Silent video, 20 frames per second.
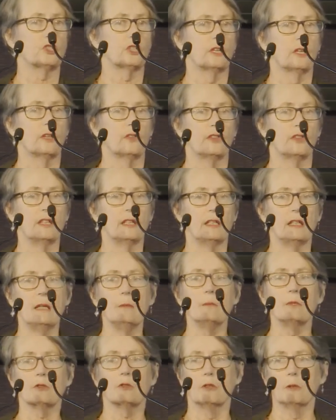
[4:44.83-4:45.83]
the
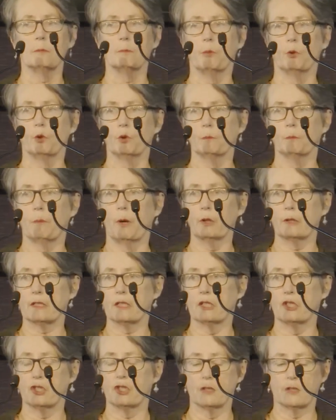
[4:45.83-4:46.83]
immigrant-born
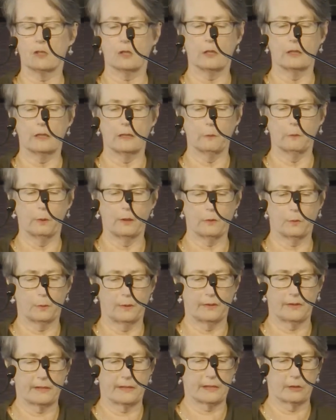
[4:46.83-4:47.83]
politicians that he went
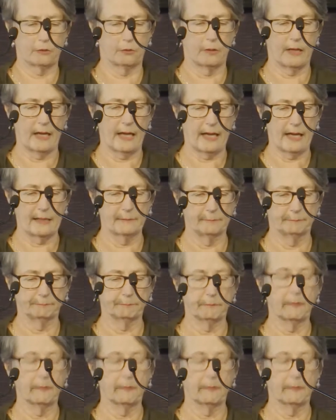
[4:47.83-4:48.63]
with still had.